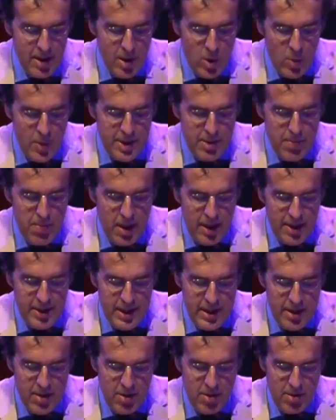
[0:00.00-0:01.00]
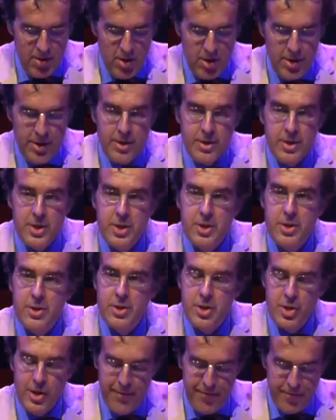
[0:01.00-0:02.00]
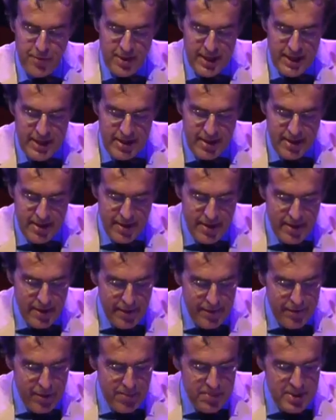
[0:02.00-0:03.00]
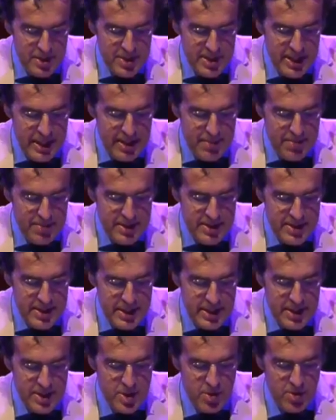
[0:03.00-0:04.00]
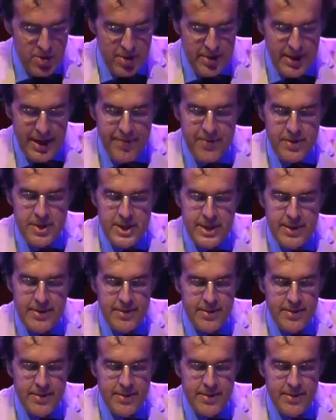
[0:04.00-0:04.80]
with the body or others suffering from the same disease or deficit.